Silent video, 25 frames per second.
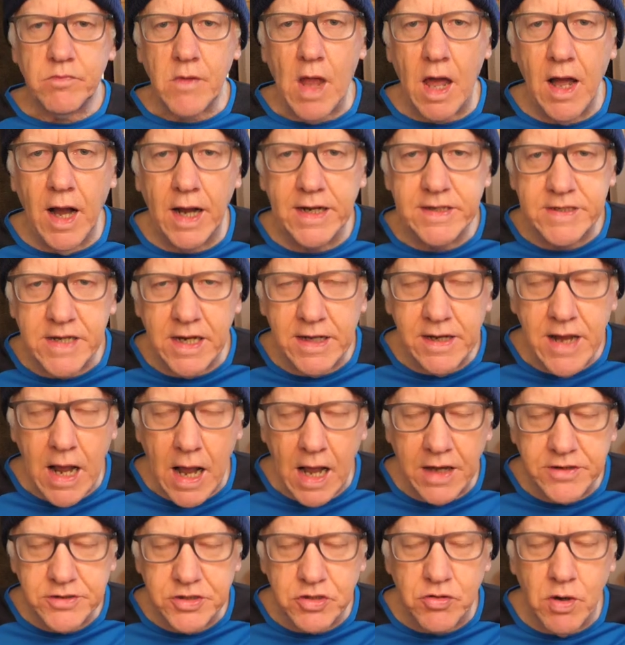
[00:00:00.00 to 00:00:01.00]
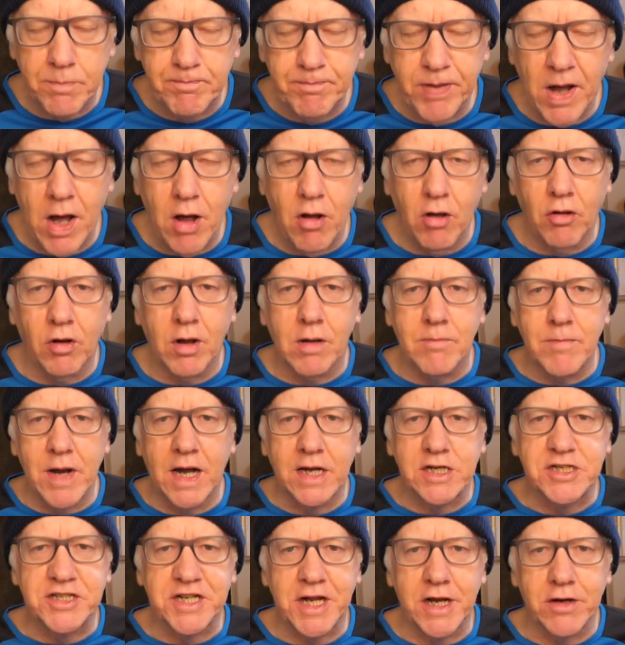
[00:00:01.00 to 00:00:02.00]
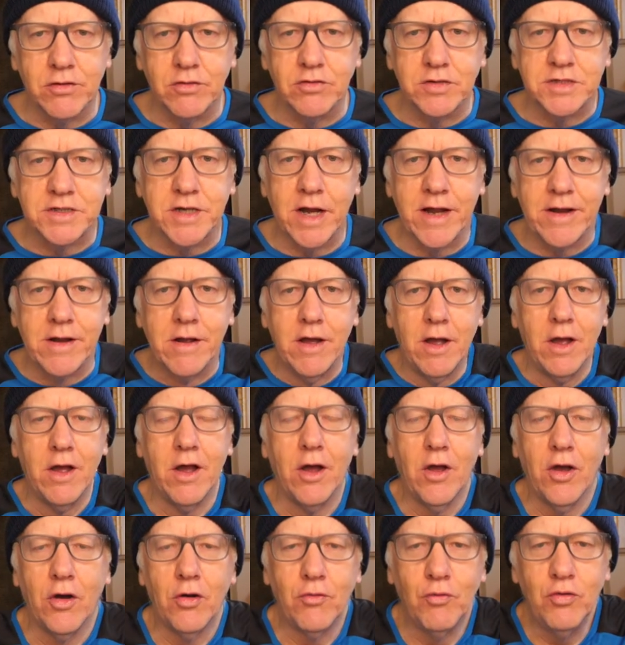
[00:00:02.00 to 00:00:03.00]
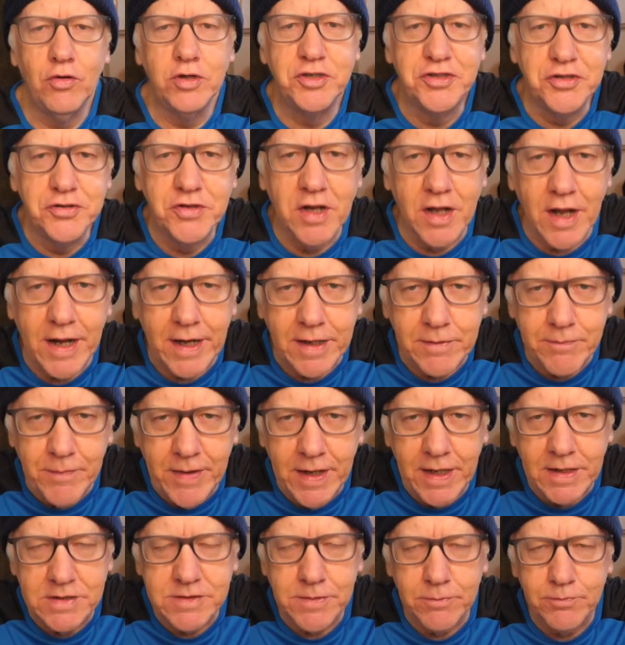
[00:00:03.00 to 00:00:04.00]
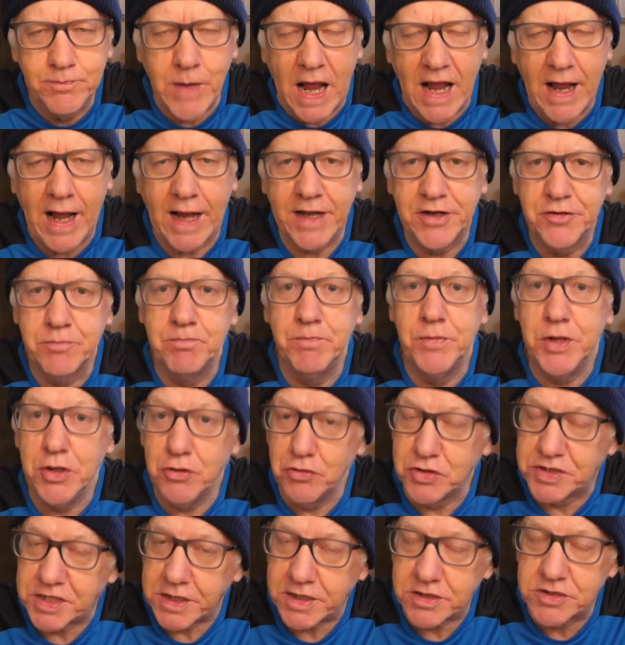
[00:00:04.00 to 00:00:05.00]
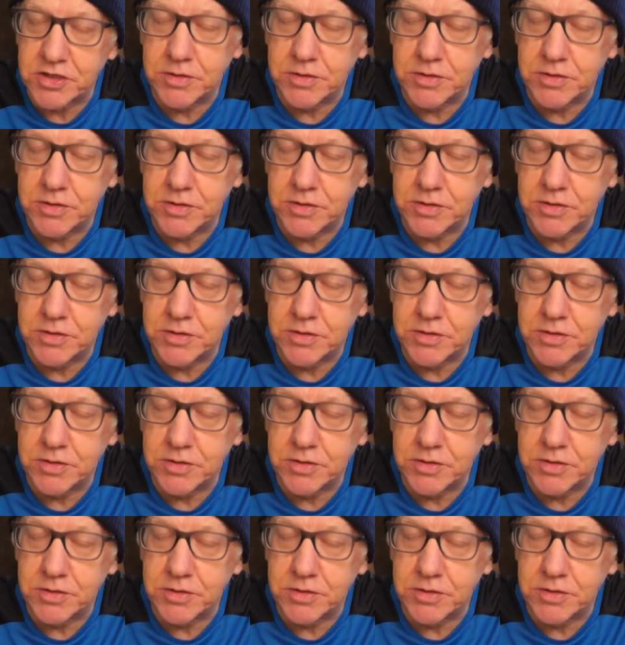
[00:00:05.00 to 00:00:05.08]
I did do a poll on my channel, say, would you like me to add music